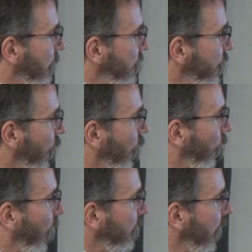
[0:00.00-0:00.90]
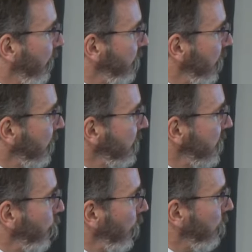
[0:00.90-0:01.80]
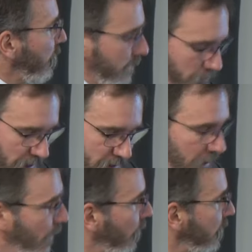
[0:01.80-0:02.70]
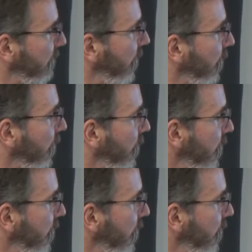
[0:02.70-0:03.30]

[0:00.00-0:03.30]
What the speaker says: So what I've done in some work with my DAO at the fund